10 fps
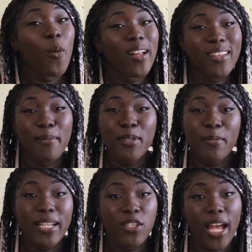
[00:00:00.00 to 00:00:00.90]
Welcome to
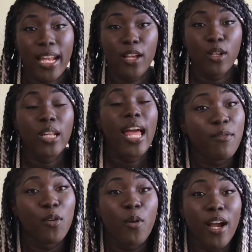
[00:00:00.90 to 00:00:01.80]
my channel.
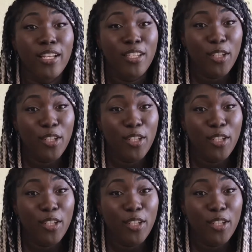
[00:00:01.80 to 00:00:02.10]
If you are